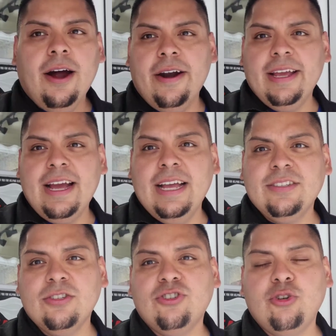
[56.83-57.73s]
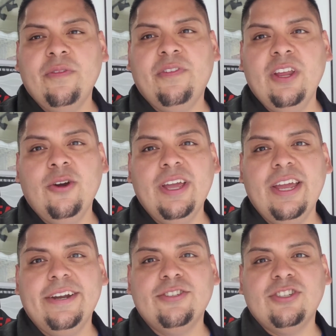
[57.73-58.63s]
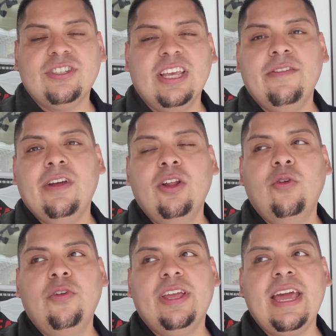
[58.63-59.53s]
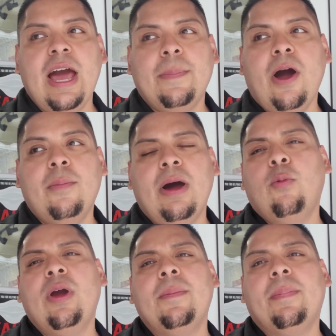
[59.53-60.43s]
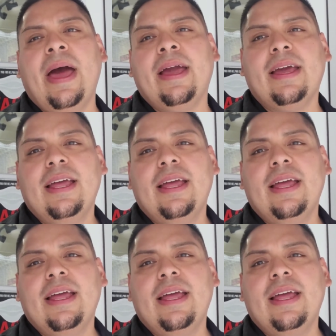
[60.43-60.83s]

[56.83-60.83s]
right, guys, short video here just to give you a little recap on my way back